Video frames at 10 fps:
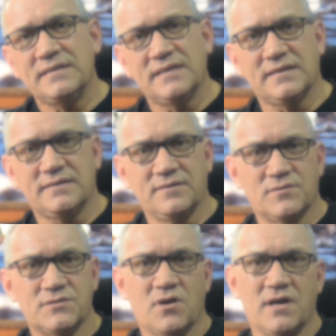that it
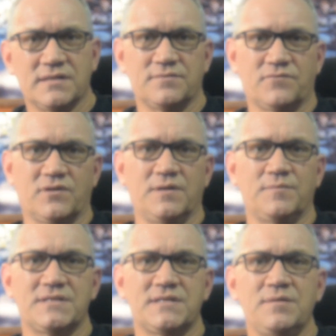was awesome for
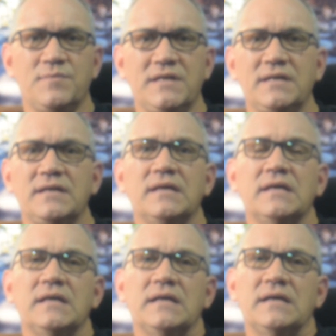him to see me.
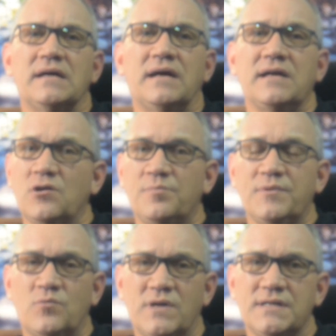I hope
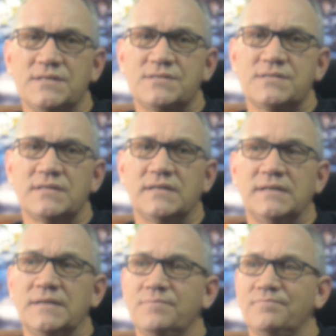it was.
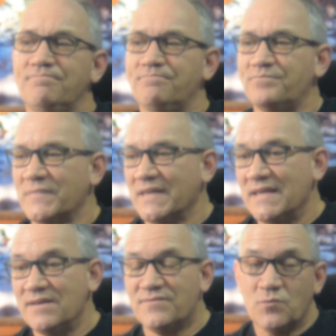
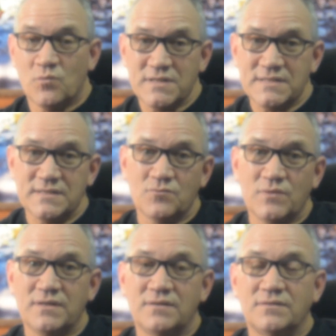If it wasn't,
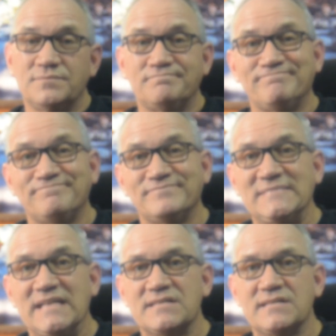well,
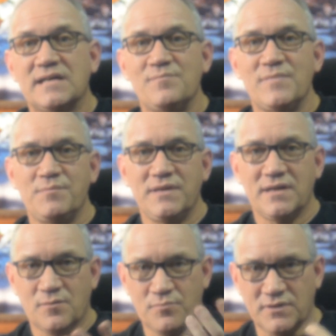next time maybe
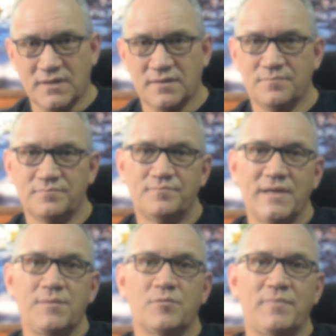I'll put a
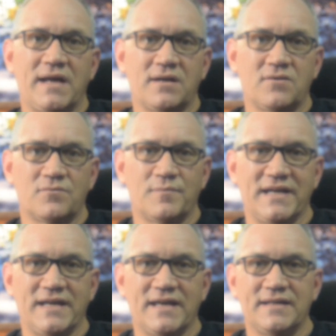paper bag over my
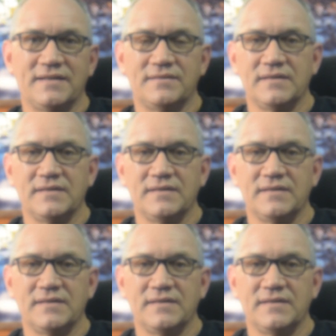head and